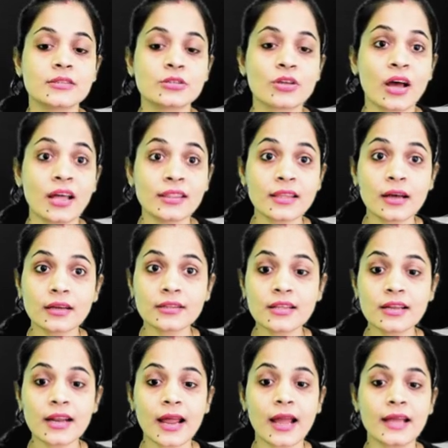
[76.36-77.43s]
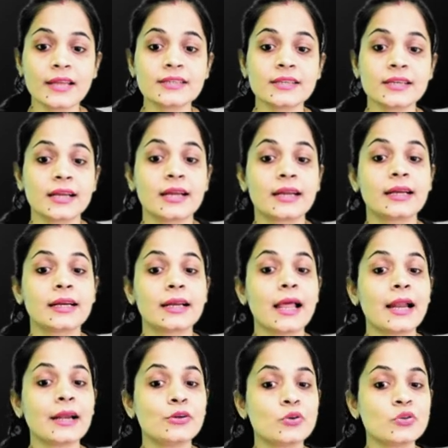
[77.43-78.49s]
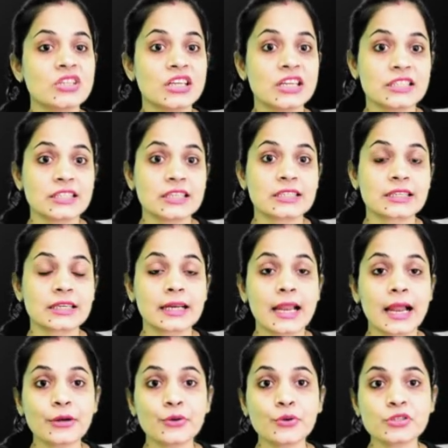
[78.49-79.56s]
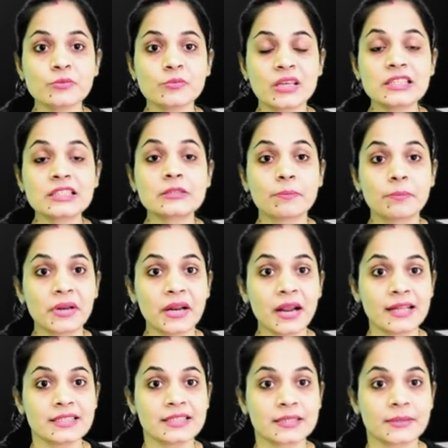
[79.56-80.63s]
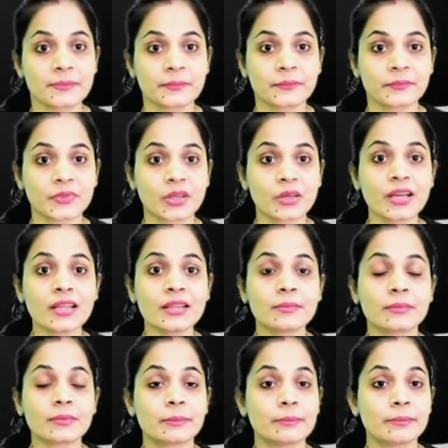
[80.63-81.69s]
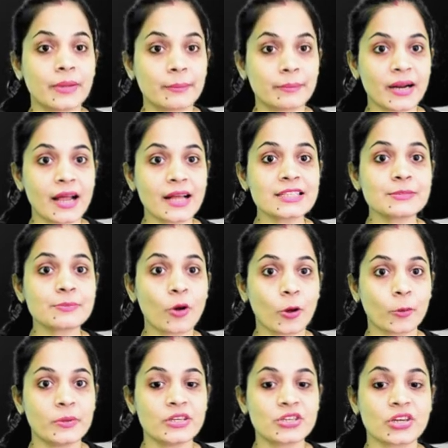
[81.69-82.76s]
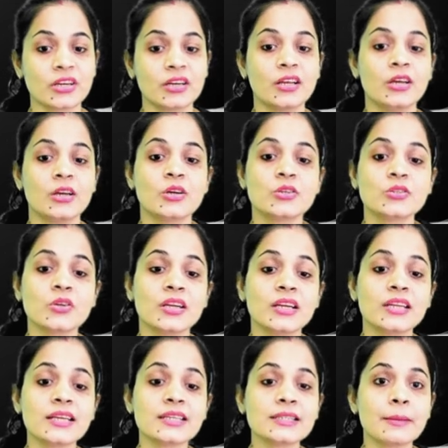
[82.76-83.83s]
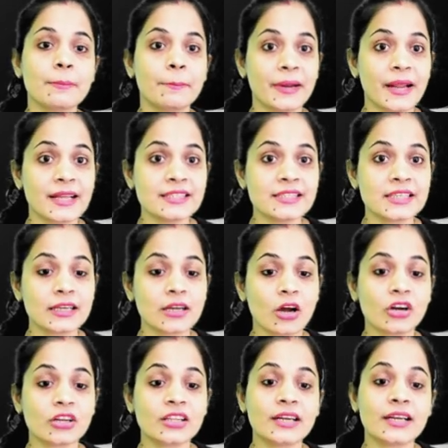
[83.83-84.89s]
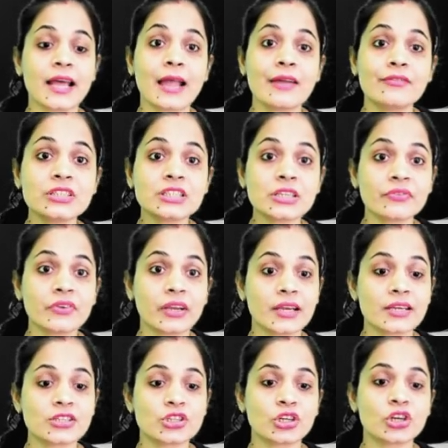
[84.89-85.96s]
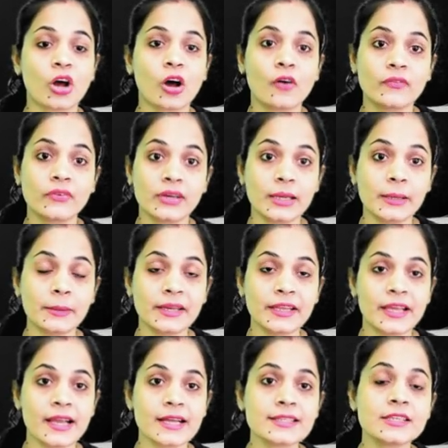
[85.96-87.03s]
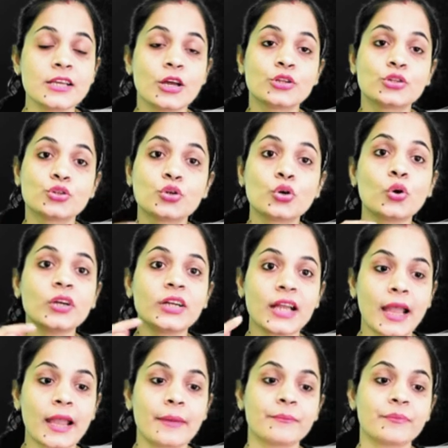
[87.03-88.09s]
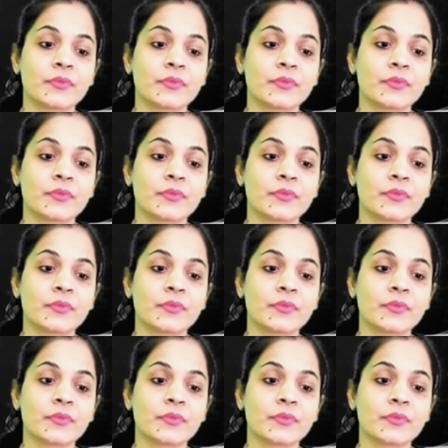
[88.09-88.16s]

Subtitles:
On the other hand, cladogenesis, clados means branch, okay, branch formation. So it is the branching or the diversification of lineage through time.